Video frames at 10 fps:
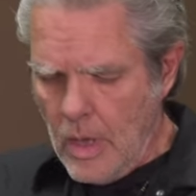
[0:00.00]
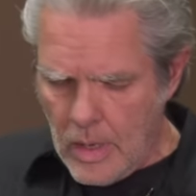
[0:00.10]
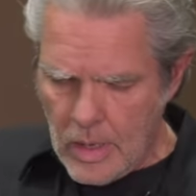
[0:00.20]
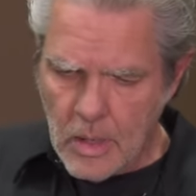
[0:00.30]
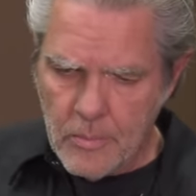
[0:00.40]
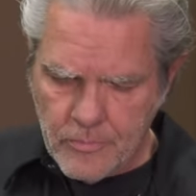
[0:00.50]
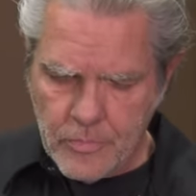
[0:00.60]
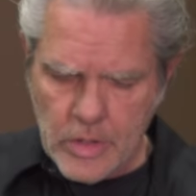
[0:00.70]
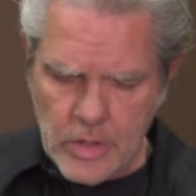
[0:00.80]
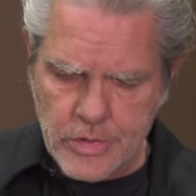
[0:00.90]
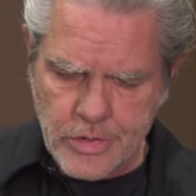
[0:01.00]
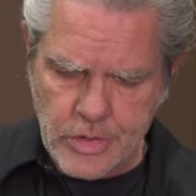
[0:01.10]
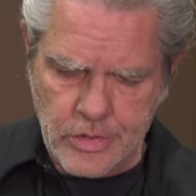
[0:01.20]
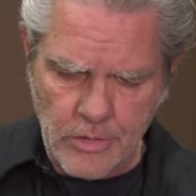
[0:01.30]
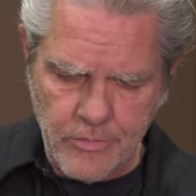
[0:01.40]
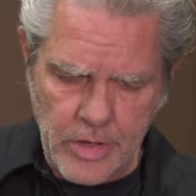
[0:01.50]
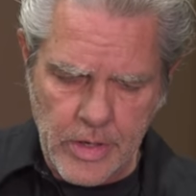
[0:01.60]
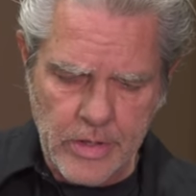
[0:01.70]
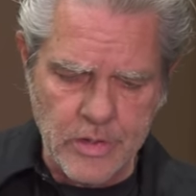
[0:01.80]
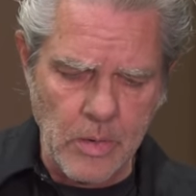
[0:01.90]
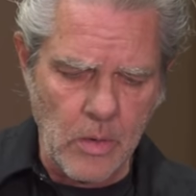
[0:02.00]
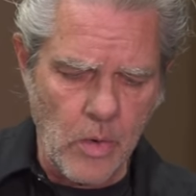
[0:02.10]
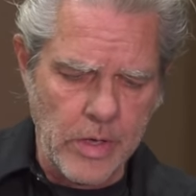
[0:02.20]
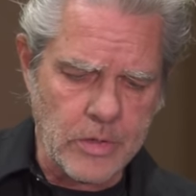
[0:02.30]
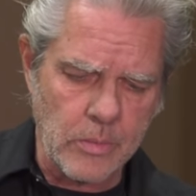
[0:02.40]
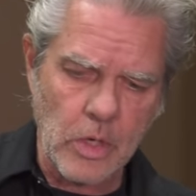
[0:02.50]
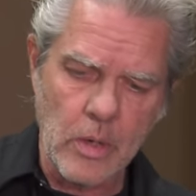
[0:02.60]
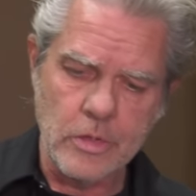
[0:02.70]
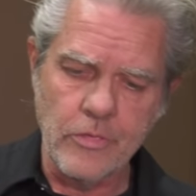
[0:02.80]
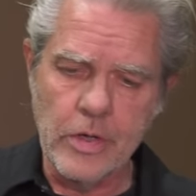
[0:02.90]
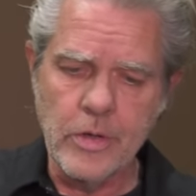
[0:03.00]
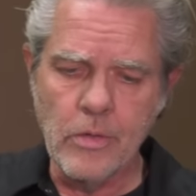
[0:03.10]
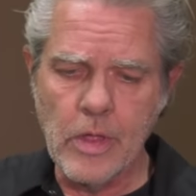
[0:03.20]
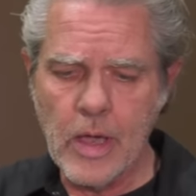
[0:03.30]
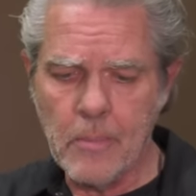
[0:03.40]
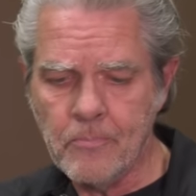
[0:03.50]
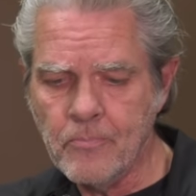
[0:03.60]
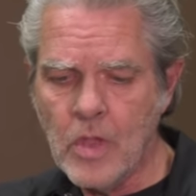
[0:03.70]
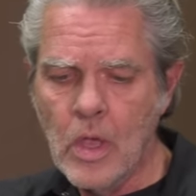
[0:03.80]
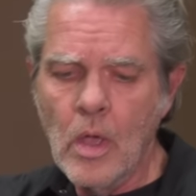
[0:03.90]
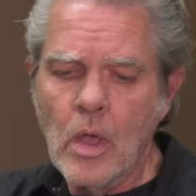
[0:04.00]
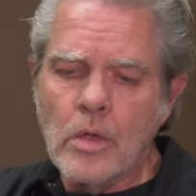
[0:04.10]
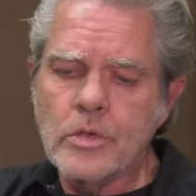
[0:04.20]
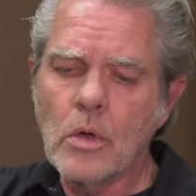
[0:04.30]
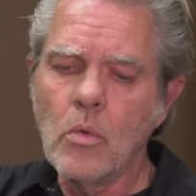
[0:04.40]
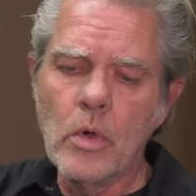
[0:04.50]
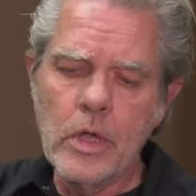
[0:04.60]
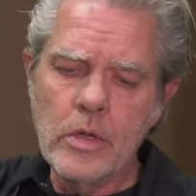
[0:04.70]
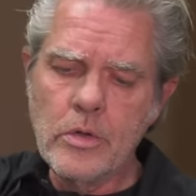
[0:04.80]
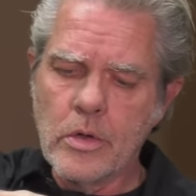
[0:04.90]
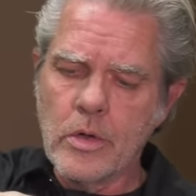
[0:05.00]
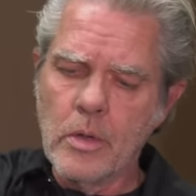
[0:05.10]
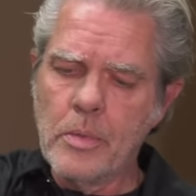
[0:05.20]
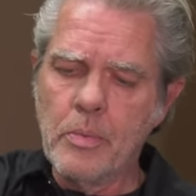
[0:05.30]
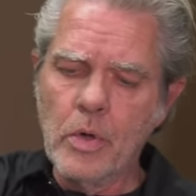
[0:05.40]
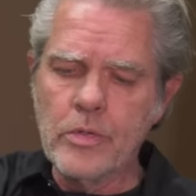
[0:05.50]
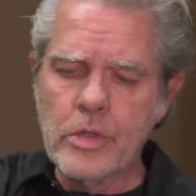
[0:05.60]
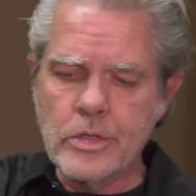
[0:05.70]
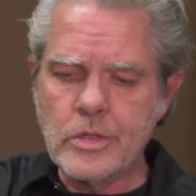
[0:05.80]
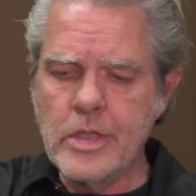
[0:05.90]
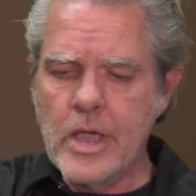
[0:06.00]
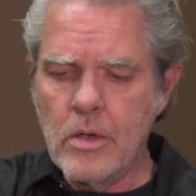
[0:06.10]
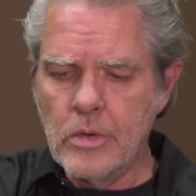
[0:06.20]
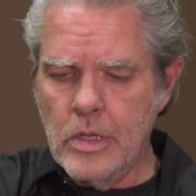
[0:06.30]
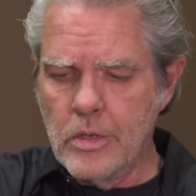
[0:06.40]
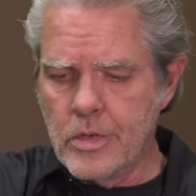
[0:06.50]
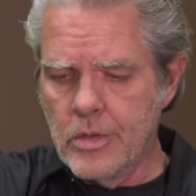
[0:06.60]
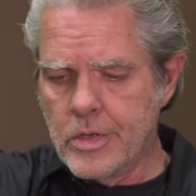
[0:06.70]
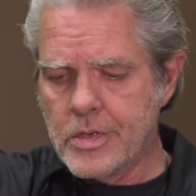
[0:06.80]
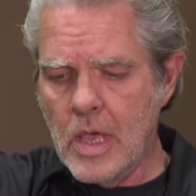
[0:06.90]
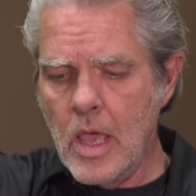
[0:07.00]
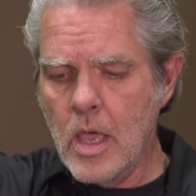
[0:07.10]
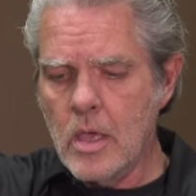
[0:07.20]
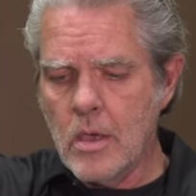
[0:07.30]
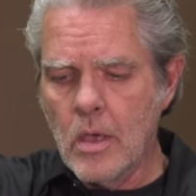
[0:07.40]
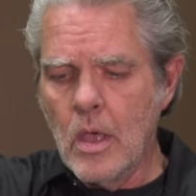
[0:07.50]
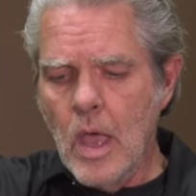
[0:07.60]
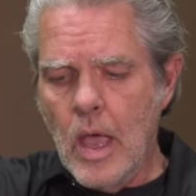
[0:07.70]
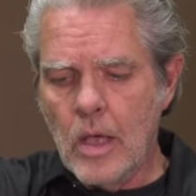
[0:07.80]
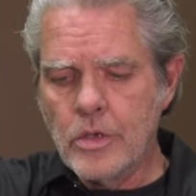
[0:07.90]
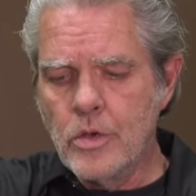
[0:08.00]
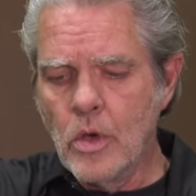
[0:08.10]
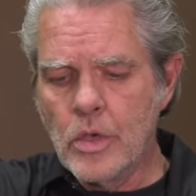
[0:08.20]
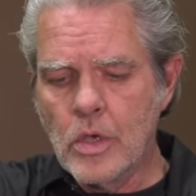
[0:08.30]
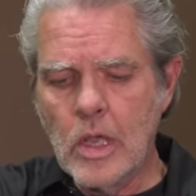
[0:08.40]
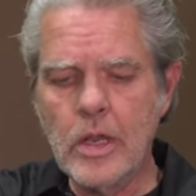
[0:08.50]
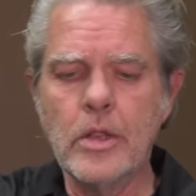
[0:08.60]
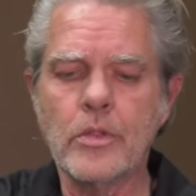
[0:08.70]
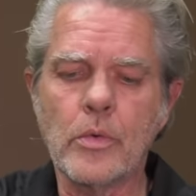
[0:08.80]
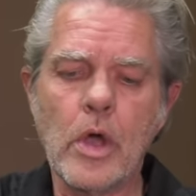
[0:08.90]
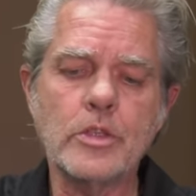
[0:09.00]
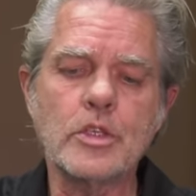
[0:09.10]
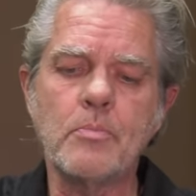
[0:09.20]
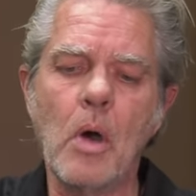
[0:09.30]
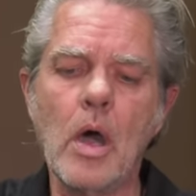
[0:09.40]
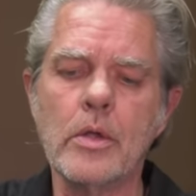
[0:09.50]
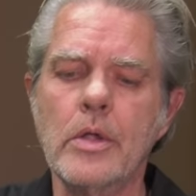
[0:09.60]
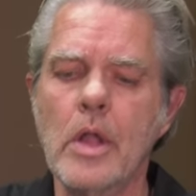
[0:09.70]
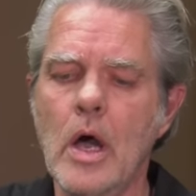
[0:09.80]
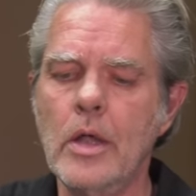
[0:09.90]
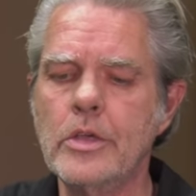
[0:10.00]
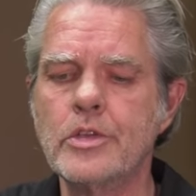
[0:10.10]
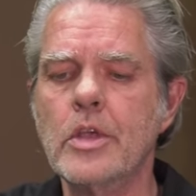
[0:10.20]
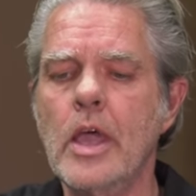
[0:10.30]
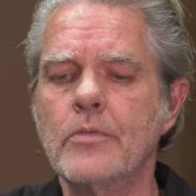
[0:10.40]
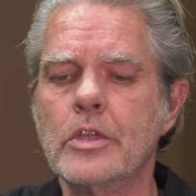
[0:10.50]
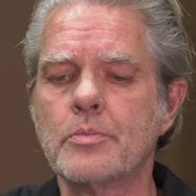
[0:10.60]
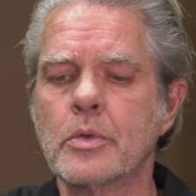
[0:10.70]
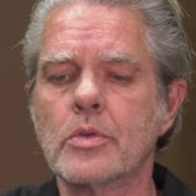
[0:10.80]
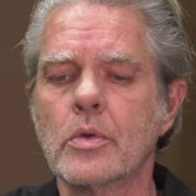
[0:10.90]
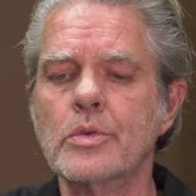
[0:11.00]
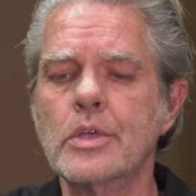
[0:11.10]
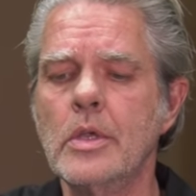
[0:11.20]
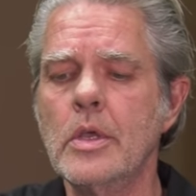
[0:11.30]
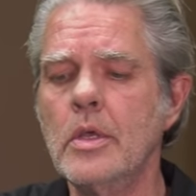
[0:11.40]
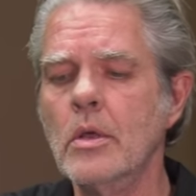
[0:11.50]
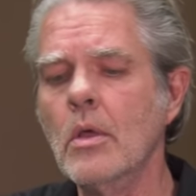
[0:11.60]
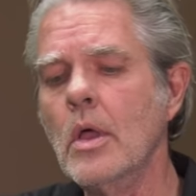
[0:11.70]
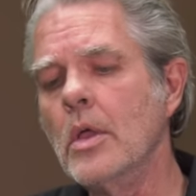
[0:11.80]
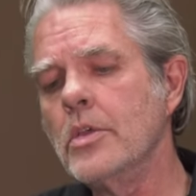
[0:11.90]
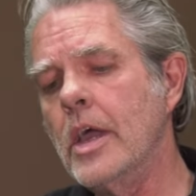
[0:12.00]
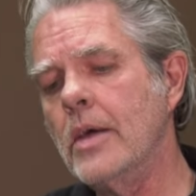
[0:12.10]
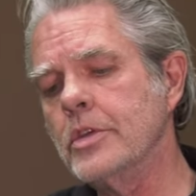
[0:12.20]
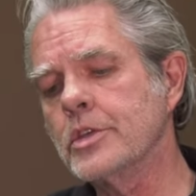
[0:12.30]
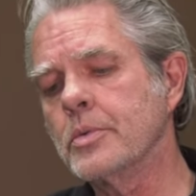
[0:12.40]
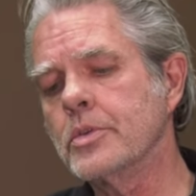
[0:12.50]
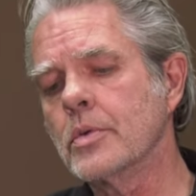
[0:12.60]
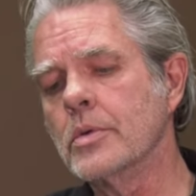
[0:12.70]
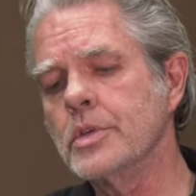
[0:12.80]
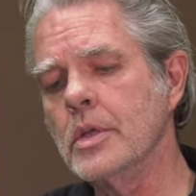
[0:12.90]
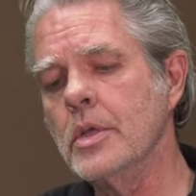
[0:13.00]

Um, it's just, I find it gets in my way sometimes if I do that. So when you're gonna be putting this down into the tank, how you know you get it in the right spot or not is you have this protrusion here, you have this protrusion